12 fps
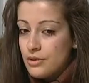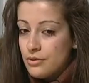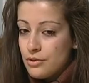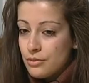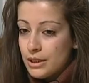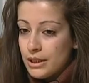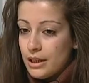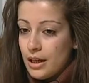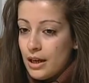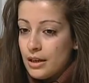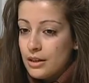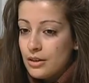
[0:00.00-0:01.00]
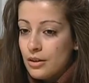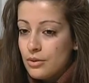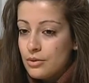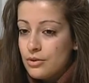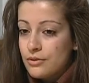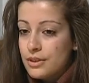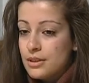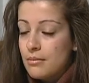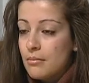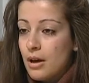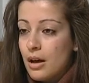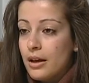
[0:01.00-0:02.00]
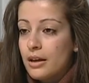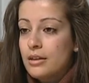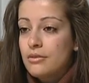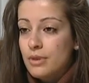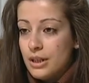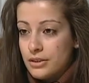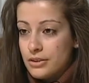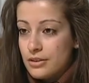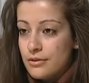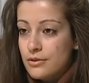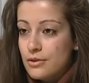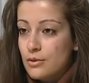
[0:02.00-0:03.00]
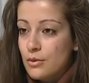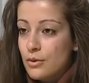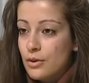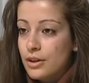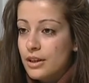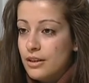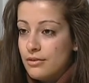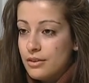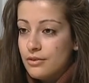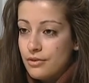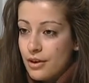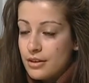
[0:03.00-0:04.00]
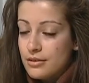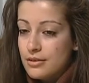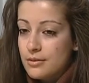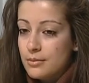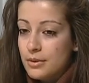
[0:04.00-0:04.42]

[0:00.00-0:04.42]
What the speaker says: usually I go to visit my relatives or even friends,